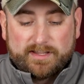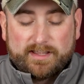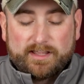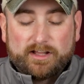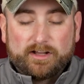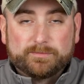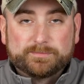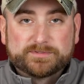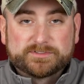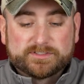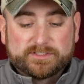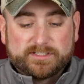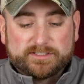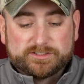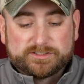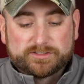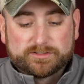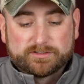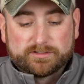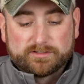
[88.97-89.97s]
helps
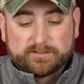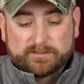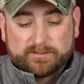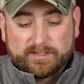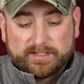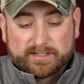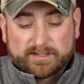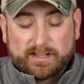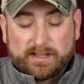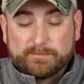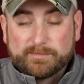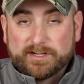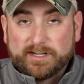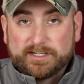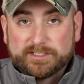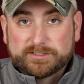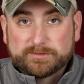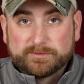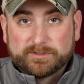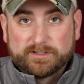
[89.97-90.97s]
ensure, in
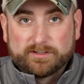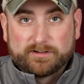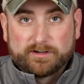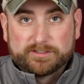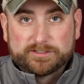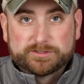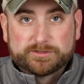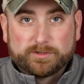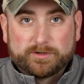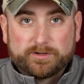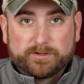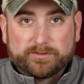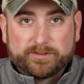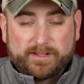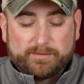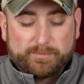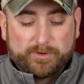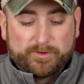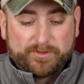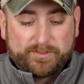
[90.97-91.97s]
combination with the large choil
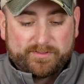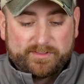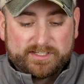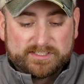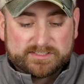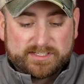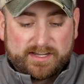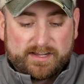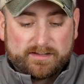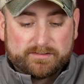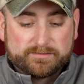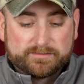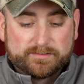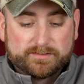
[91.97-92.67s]
that both of these have,